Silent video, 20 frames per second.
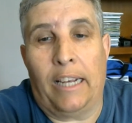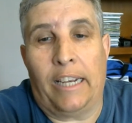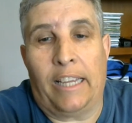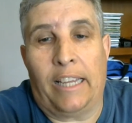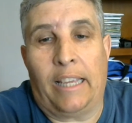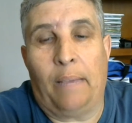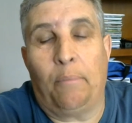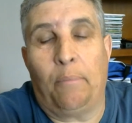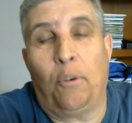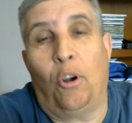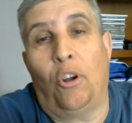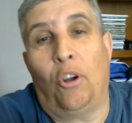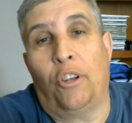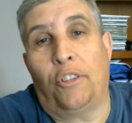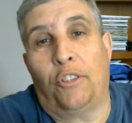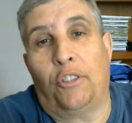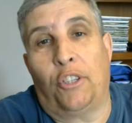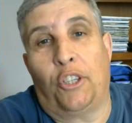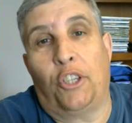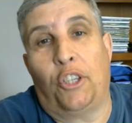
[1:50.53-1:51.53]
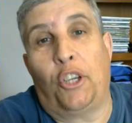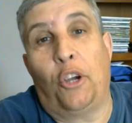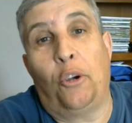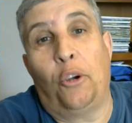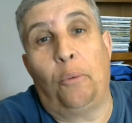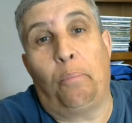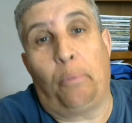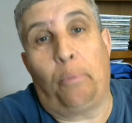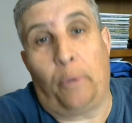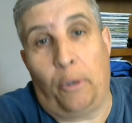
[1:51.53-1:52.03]
I kept calling it the
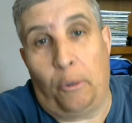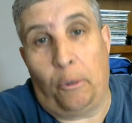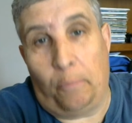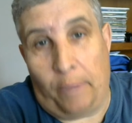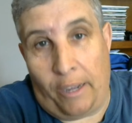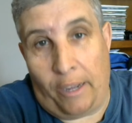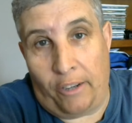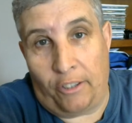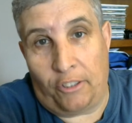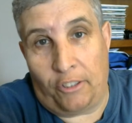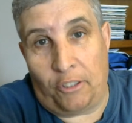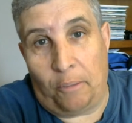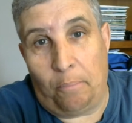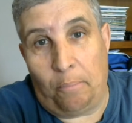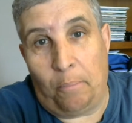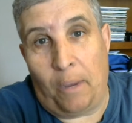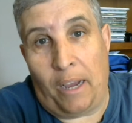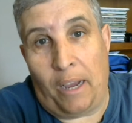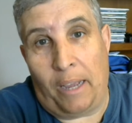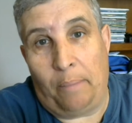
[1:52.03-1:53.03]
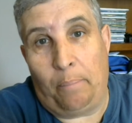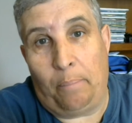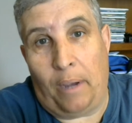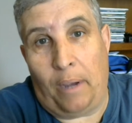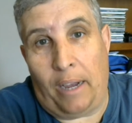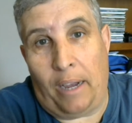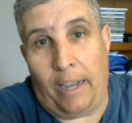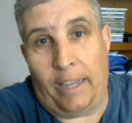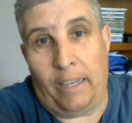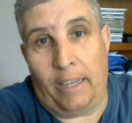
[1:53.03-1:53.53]
GoPro mount. It's a My
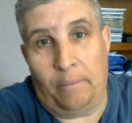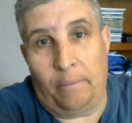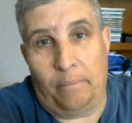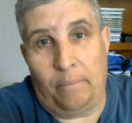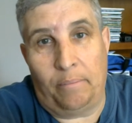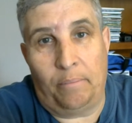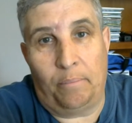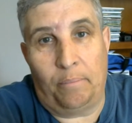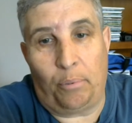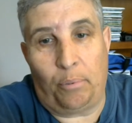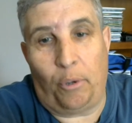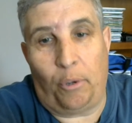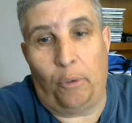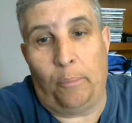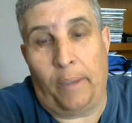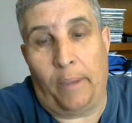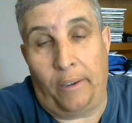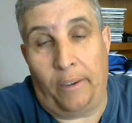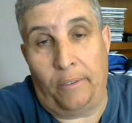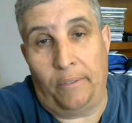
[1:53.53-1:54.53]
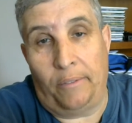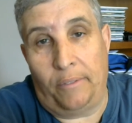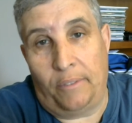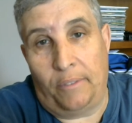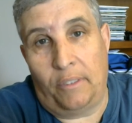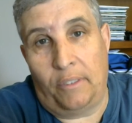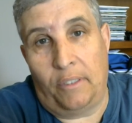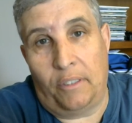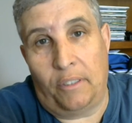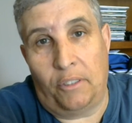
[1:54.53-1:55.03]
Pilot Pro mount.
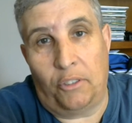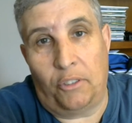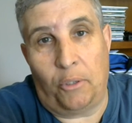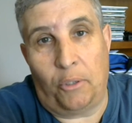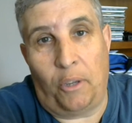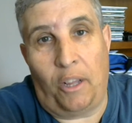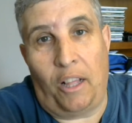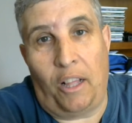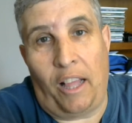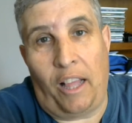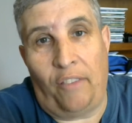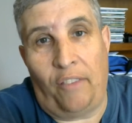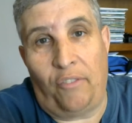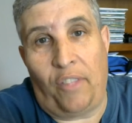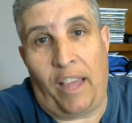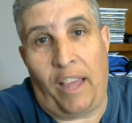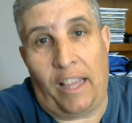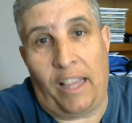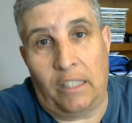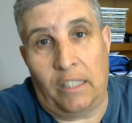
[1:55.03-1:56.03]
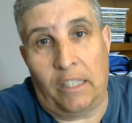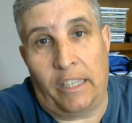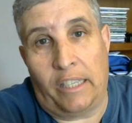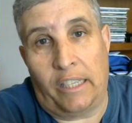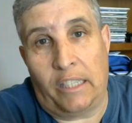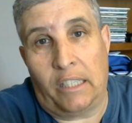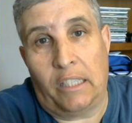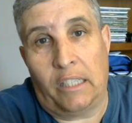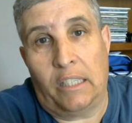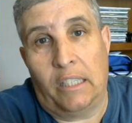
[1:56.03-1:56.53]
So I'll have that
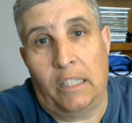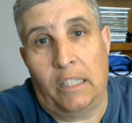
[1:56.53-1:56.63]
link